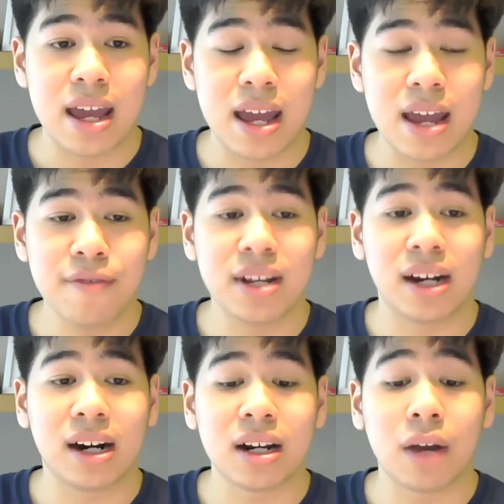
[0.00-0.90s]
If
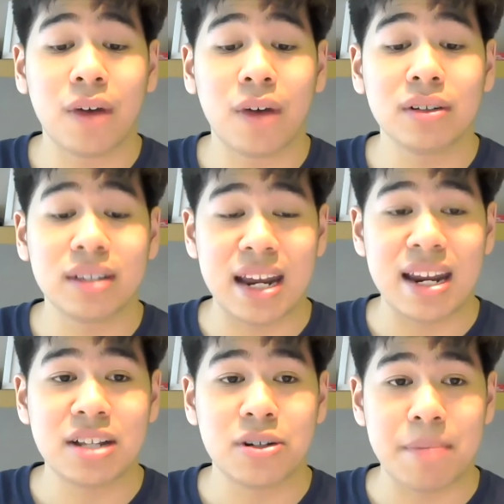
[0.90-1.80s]
they're not well, they
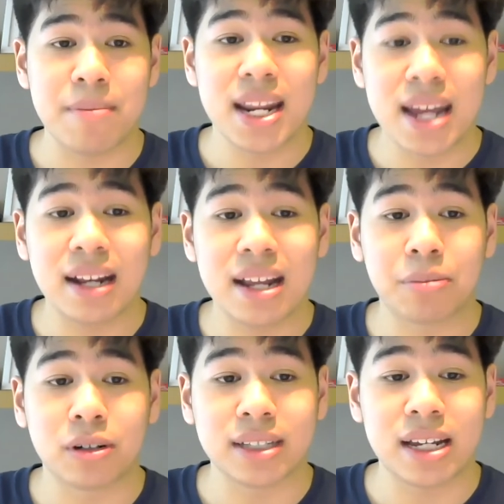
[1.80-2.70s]
need to immediately
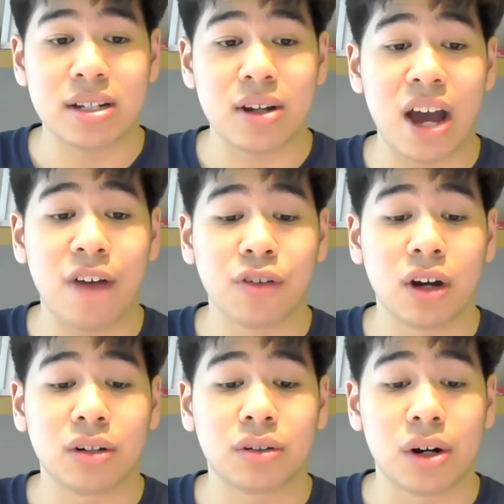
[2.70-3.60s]
proceed to health
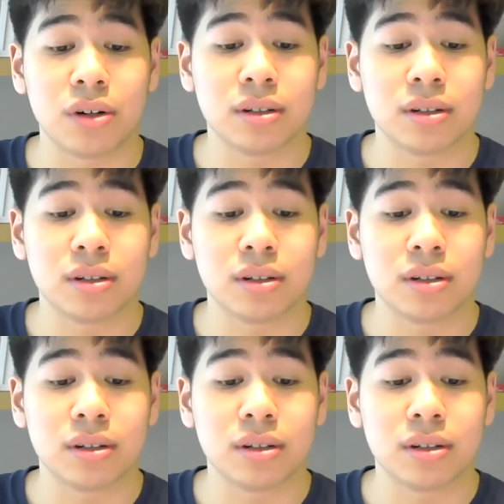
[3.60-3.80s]
control.